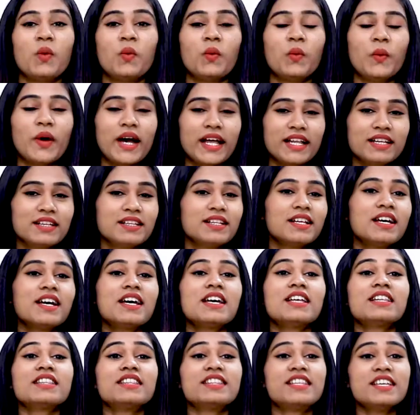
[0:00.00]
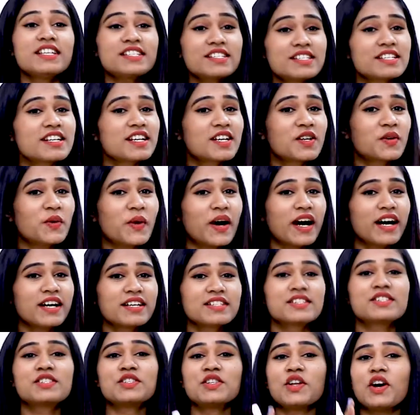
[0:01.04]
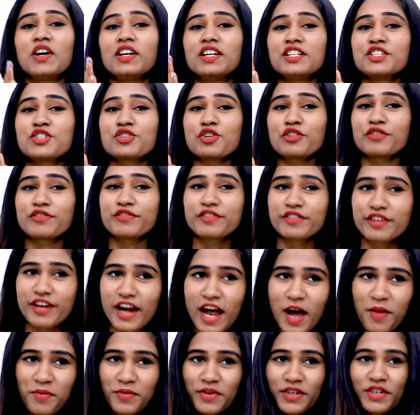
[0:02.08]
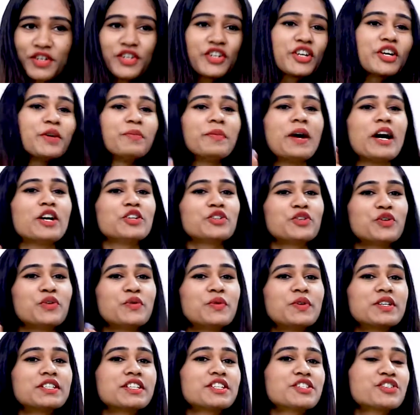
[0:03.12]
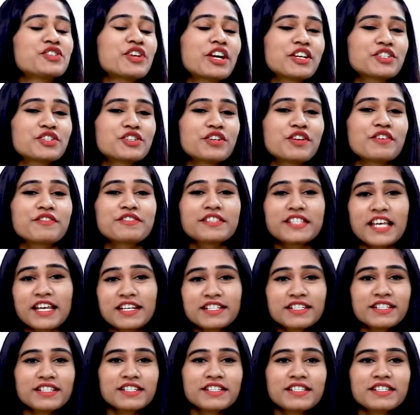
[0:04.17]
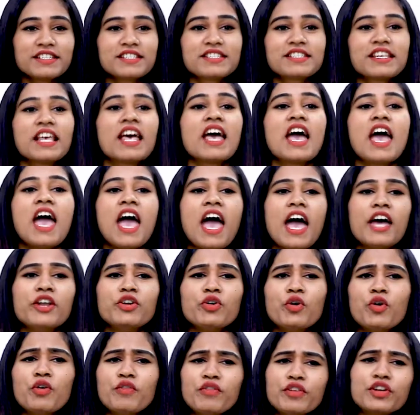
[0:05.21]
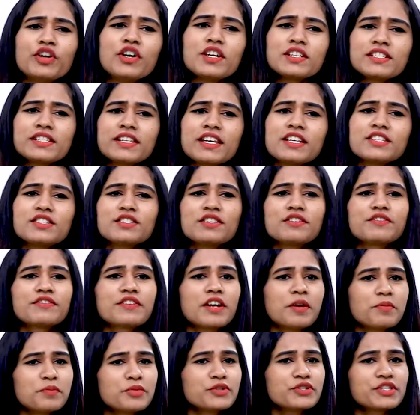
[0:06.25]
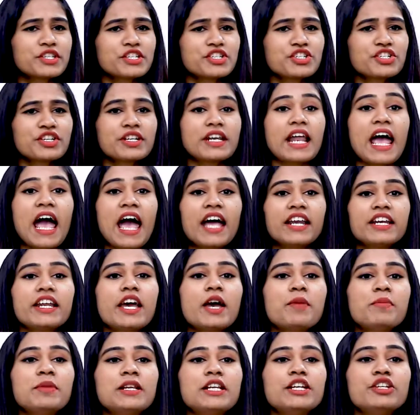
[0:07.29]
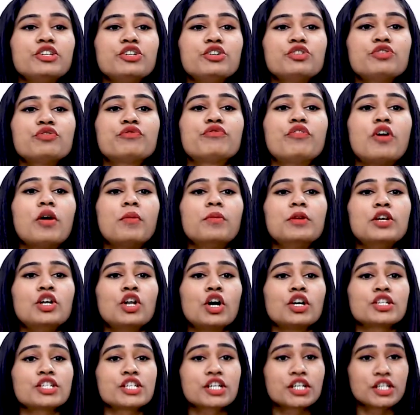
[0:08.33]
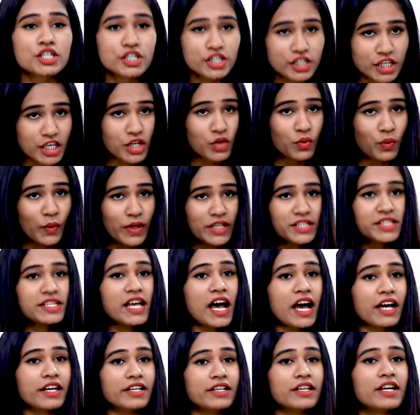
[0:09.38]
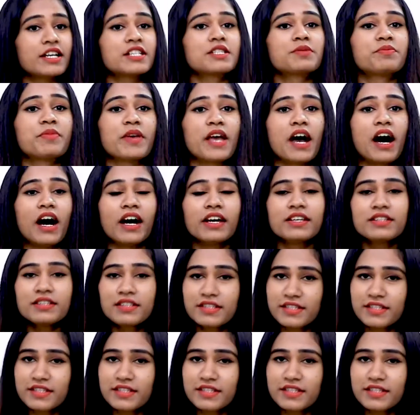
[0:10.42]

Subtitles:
Well, this requires knowledge of grammar, command over the structure of sentence, and overall sense of composition and ability to form a logical sequence ideas behind the